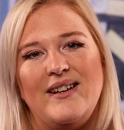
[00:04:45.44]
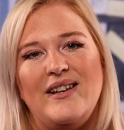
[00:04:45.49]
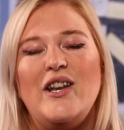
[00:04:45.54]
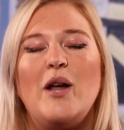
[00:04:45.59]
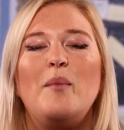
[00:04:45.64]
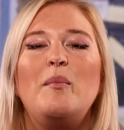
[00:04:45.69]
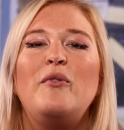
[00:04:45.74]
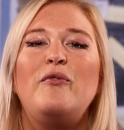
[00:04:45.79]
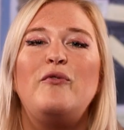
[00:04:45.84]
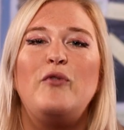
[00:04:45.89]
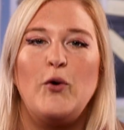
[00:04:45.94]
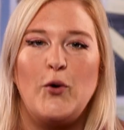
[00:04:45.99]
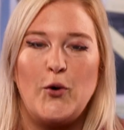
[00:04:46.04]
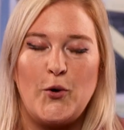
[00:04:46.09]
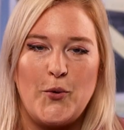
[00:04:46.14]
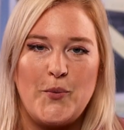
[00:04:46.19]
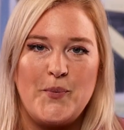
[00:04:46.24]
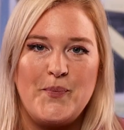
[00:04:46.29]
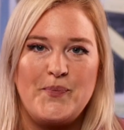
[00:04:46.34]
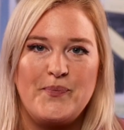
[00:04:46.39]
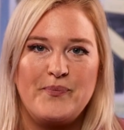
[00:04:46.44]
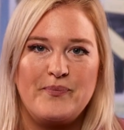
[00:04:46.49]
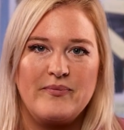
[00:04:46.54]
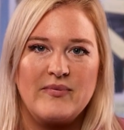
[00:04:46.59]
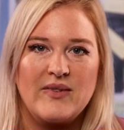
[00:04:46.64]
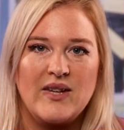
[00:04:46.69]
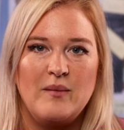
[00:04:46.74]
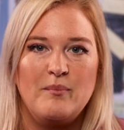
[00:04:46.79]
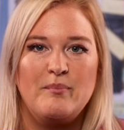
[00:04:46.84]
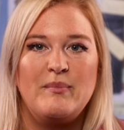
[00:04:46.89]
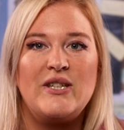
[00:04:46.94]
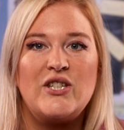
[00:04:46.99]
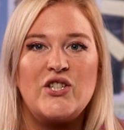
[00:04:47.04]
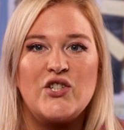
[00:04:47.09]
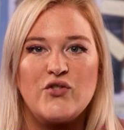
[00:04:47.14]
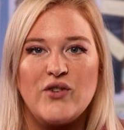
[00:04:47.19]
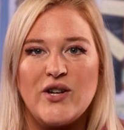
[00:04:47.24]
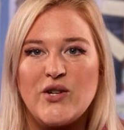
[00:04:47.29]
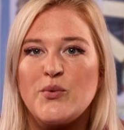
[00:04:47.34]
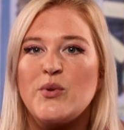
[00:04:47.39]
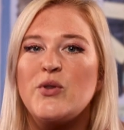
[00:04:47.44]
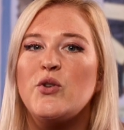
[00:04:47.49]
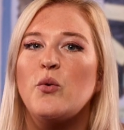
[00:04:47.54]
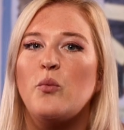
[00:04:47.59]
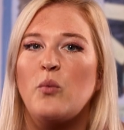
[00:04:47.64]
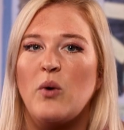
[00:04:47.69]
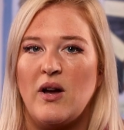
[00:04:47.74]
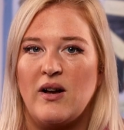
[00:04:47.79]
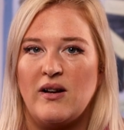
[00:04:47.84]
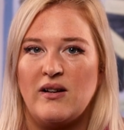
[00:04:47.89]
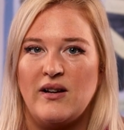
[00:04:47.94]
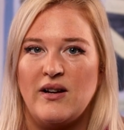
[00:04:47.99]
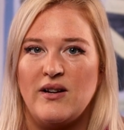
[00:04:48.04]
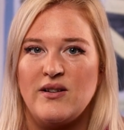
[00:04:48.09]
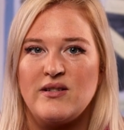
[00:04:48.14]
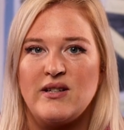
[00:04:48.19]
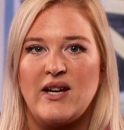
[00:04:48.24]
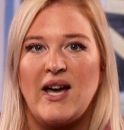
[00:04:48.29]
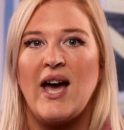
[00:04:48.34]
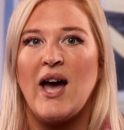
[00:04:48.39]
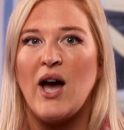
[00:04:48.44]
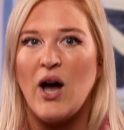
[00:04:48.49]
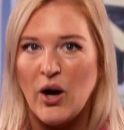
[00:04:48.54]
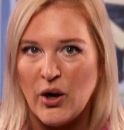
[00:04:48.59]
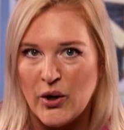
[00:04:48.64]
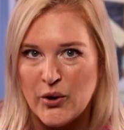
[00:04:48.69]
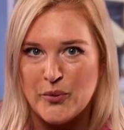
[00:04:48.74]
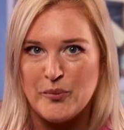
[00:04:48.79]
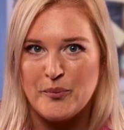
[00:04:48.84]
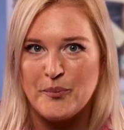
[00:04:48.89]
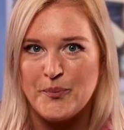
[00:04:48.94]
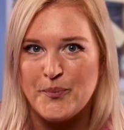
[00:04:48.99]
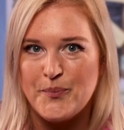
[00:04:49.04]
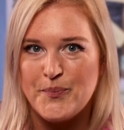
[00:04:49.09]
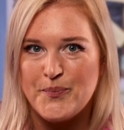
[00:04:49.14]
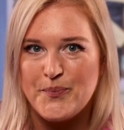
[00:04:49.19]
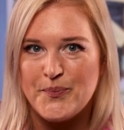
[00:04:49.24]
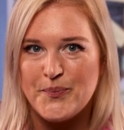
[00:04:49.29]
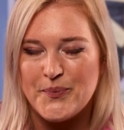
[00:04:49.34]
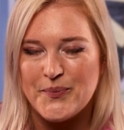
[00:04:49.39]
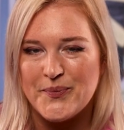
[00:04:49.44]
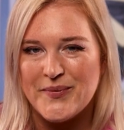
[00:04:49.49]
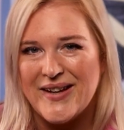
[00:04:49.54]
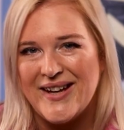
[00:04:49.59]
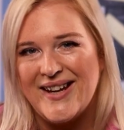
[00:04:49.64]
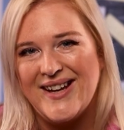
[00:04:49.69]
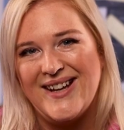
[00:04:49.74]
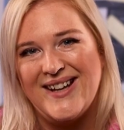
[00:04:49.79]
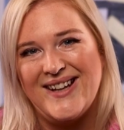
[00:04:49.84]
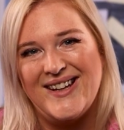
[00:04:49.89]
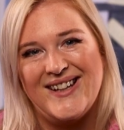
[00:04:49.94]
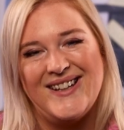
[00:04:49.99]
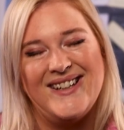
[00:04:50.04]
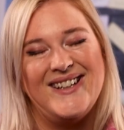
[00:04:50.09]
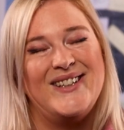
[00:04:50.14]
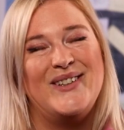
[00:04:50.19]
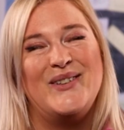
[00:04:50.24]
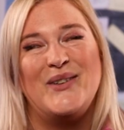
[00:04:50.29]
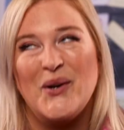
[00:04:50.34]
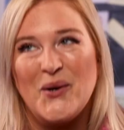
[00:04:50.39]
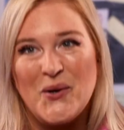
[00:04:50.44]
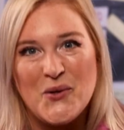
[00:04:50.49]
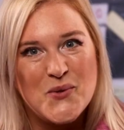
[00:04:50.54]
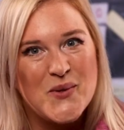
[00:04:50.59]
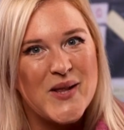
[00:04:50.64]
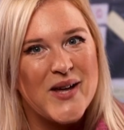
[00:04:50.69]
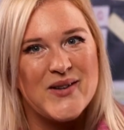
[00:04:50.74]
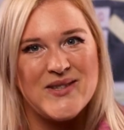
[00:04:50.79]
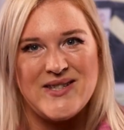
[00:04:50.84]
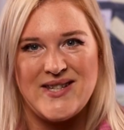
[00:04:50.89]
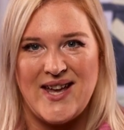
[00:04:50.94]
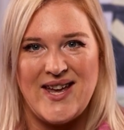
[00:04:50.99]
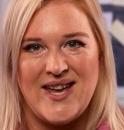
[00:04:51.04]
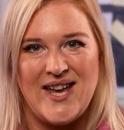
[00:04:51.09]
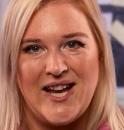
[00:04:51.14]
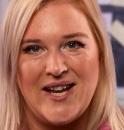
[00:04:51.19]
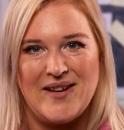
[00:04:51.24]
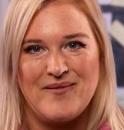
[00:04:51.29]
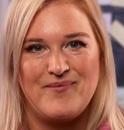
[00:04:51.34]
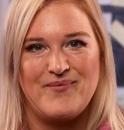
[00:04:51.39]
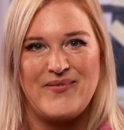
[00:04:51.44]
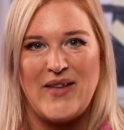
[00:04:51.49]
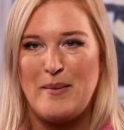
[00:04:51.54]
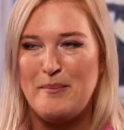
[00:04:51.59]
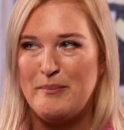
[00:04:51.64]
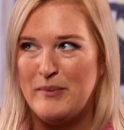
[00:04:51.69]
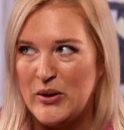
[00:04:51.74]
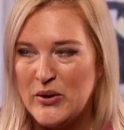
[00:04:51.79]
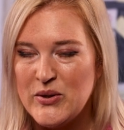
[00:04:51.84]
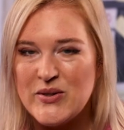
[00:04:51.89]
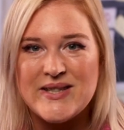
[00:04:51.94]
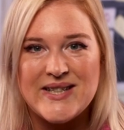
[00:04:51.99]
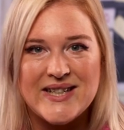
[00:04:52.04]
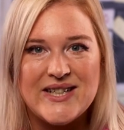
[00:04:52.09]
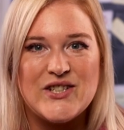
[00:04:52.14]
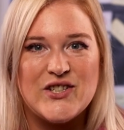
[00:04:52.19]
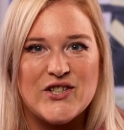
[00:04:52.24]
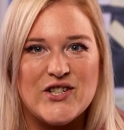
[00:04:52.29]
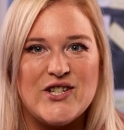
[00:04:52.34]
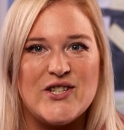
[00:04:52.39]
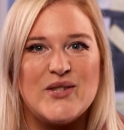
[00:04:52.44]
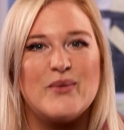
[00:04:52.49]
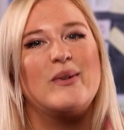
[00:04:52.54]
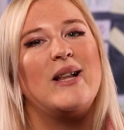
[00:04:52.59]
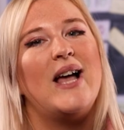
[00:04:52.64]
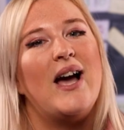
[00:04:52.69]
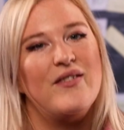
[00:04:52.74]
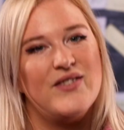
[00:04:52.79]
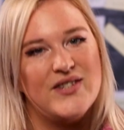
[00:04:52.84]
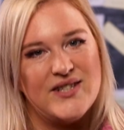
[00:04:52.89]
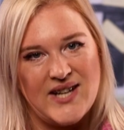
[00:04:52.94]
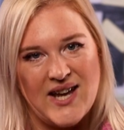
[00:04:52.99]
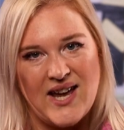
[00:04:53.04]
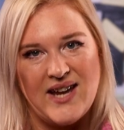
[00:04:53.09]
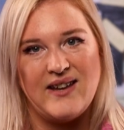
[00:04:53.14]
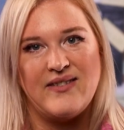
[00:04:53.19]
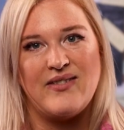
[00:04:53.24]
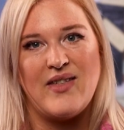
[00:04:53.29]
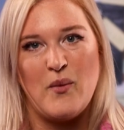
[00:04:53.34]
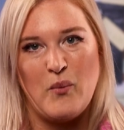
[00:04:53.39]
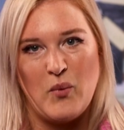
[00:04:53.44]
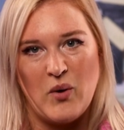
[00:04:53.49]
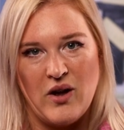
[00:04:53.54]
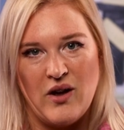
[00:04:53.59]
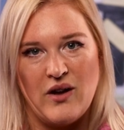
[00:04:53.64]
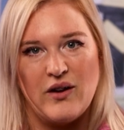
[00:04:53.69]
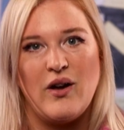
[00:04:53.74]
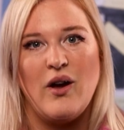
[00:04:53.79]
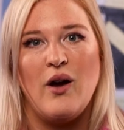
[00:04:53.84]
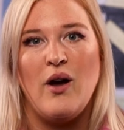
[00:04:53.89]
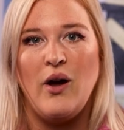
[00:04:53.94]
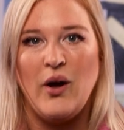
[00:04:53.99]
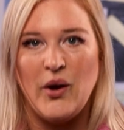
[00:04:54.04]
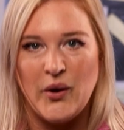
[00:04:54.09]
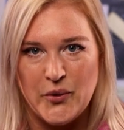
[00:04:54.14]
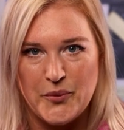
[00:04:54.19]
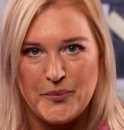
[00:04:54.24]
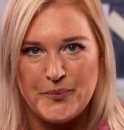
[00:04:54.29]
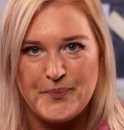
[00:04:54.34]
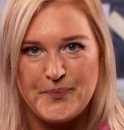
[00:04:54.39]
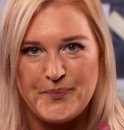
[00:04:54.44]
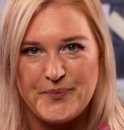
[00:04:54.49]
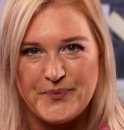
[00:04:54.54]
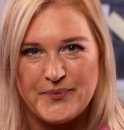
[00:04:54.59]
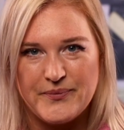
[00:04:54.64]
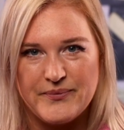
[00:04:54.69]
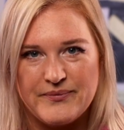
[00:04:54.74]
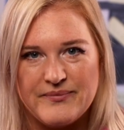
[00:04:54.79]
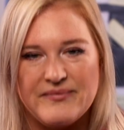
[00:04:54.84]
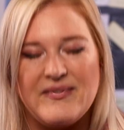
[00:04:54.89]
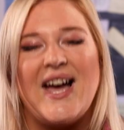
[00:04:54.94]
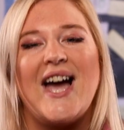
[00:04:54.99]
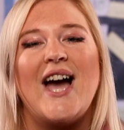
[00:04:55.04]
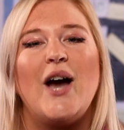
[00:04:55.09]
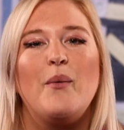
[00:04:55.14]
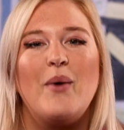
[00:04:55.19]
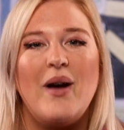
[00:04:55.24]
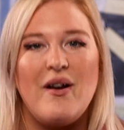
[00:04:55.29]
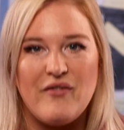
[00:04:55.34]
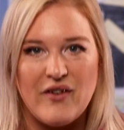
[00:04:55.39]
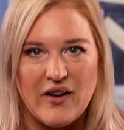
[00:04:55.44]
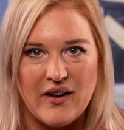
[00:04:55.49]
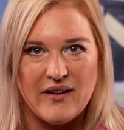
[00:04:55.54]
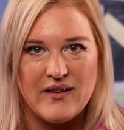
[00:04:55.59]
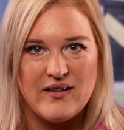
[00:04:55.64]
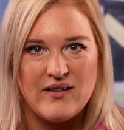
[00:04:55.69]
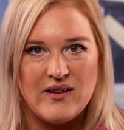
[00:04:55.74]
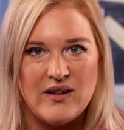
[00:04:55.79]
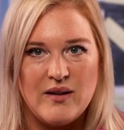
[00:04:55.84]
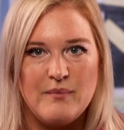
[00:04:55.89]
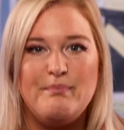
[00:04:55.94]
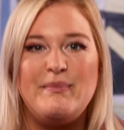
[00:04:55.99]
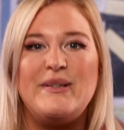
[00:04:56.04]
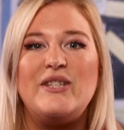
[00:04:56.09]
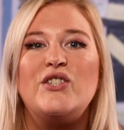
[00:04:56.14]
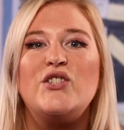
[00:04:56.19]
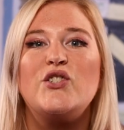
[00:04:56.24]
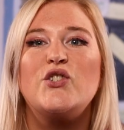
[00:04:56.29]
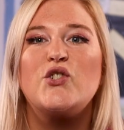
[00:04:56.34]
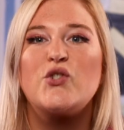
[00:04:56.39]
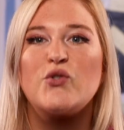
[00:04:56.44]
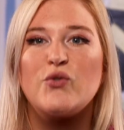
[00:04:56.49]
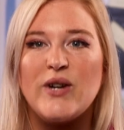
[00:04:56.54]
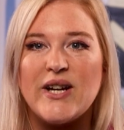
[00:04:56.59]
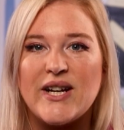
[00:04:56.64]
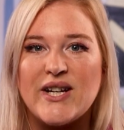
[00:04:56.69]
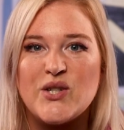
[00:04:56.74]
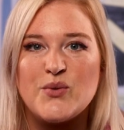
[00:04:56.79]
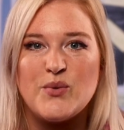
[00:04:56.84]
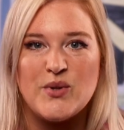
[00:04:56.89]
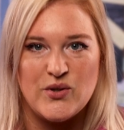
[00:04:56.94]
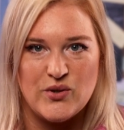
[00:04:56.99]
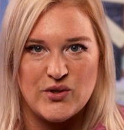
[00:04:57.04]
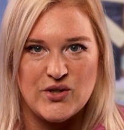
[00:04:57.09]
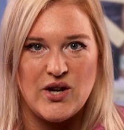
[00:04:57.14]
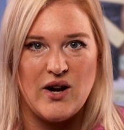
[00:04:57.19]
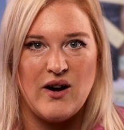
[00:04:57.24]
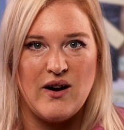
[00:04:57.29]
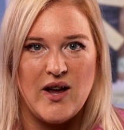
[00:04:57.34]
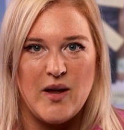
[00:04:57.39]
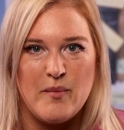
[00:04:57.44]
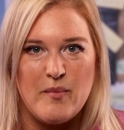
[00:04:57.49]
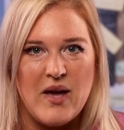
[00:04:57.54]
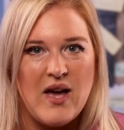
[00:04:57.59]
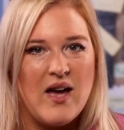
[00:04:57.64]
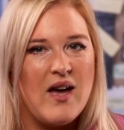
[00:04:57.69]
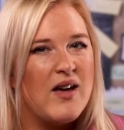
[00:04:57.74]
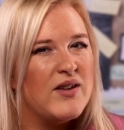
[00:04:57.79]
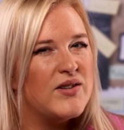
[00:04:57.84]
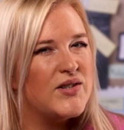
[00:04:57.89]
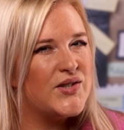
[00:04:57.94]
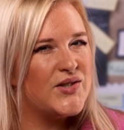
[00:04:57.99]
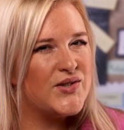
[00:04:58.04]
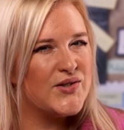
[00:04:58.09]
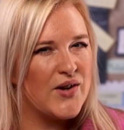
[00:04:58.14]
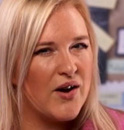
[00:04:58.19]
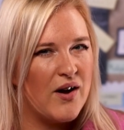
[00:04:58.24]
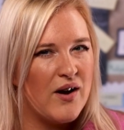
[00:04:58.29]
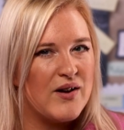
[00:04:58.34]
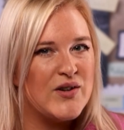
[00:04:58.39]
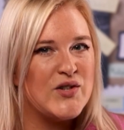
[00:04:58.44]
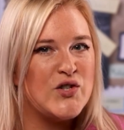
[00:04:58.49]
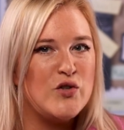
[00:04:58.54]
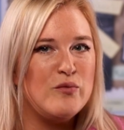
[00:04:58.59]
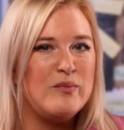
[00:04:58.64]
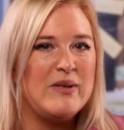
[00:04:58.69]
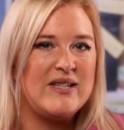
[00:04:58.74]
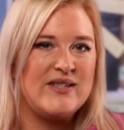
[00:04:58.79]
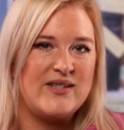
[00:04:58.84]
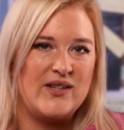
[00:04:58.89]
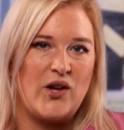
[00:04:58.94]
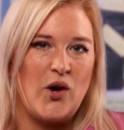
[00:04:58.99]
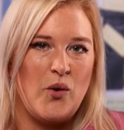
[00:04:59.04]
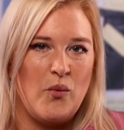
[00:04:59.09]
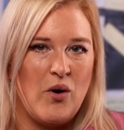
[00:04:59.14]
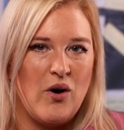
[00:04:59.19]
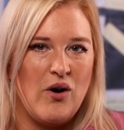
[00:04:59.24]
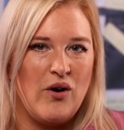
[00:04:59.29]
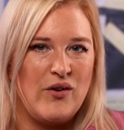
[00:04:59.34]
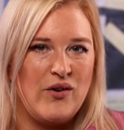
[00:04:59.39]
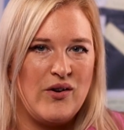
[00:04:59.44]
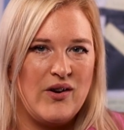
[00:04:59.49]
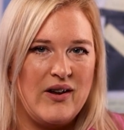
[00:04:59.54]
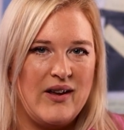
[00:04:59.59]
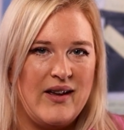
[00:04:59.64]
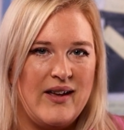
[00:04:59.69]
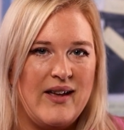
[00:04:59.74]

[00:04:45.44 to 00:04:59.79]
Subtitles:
Number four, be strict with your workload at home. It goes without saying that most teachers will have to take their work home. However, be strict with your time. Start as you mean to go on.